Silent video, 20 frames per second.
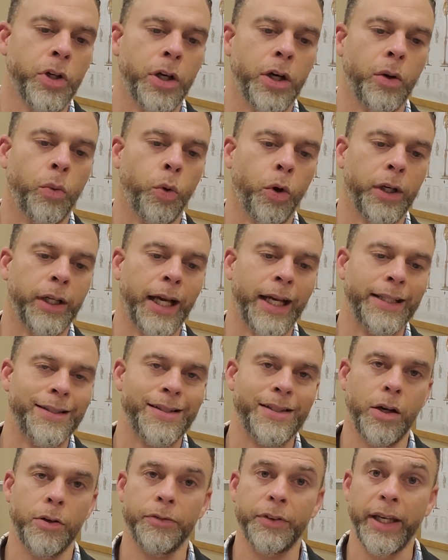work on
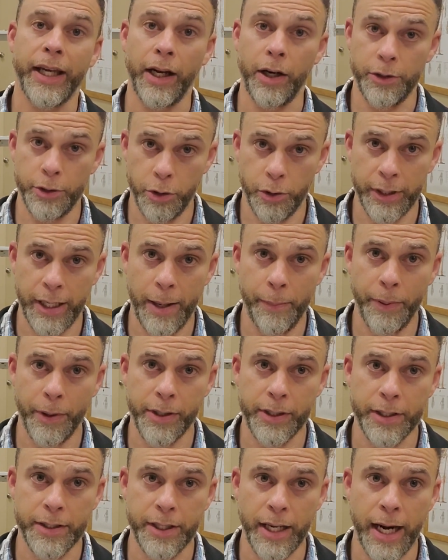self-care during that
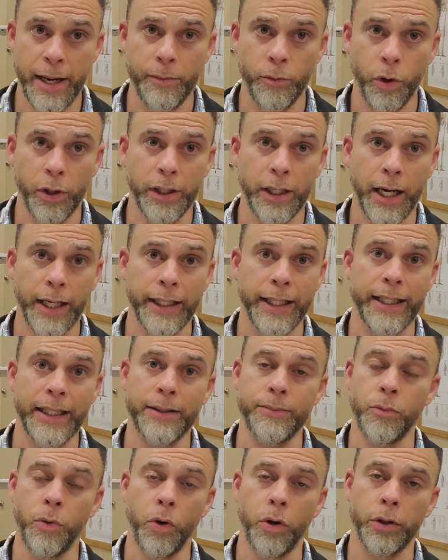period of time, work on
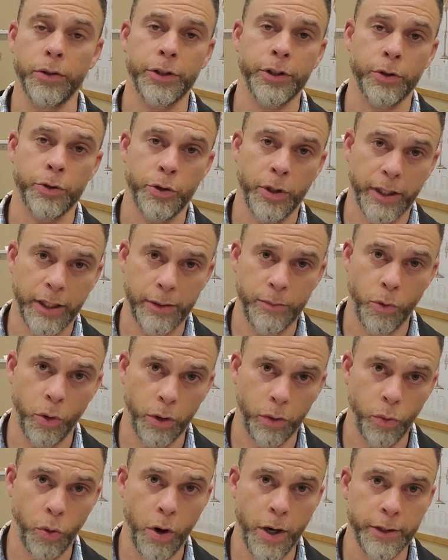getting more, drinking
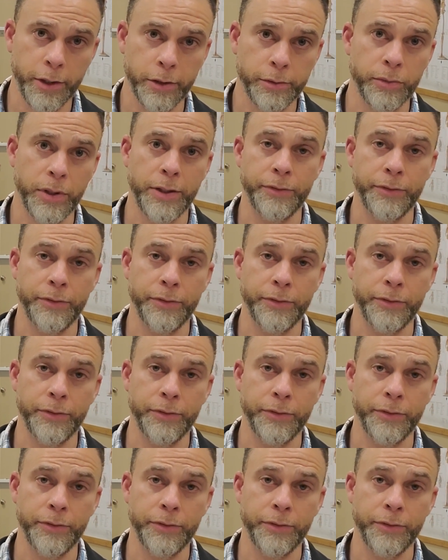more water.